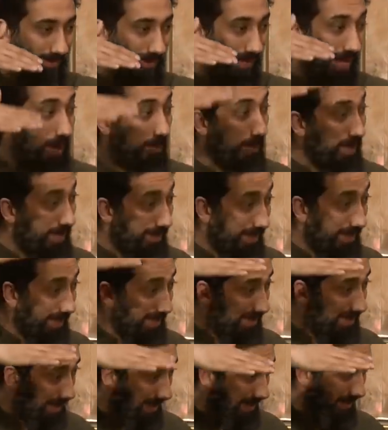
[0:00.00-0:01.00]
How many did I
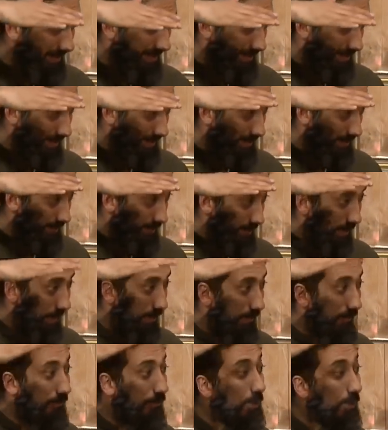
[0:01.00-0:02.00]
say?
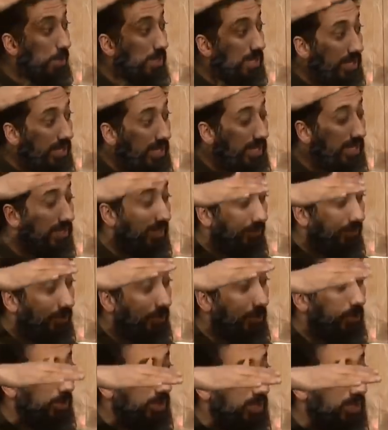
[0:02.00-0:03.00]
14
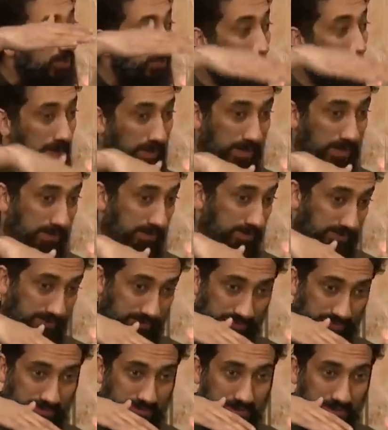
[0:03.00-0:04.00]
different words for love.